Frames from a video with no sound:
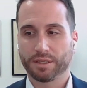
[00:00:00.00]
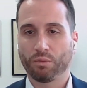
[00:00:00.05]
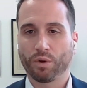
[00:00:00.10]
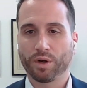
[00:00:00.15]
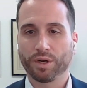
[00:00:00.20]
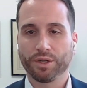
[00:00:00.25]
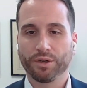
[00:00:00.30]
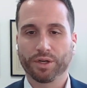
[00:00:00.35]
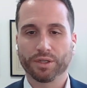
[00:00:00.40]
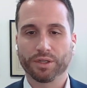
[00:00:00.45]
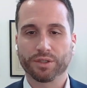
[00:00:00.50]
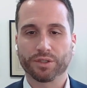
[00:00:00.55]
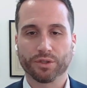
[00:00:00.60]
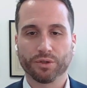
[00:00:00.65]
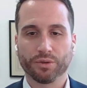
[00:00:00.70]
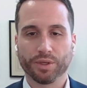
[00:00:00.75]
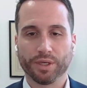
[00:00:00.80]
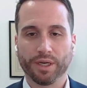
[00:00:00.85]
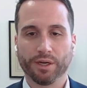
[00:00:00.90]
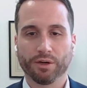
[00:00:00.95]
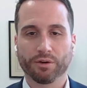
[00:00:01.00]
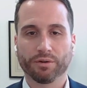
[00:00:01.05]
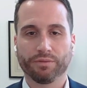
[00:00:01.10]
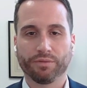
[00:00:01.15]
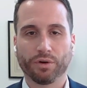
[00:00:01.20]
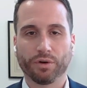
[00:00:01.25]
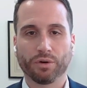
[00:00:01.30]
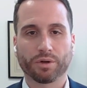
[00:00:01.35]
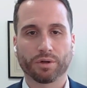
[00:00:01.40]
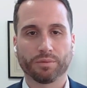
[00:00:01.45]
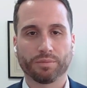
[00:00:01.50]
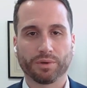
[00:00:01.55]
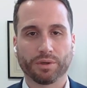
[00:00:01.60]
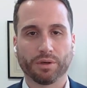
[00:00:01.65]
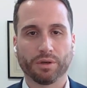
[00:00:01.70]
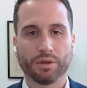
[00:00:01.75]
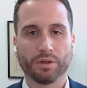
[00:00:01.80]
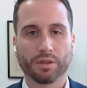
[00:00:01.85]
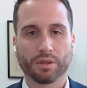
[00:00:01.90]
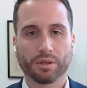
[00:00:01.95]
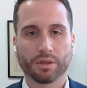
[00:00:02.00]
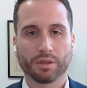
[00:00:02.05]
One, you could do an irrevocable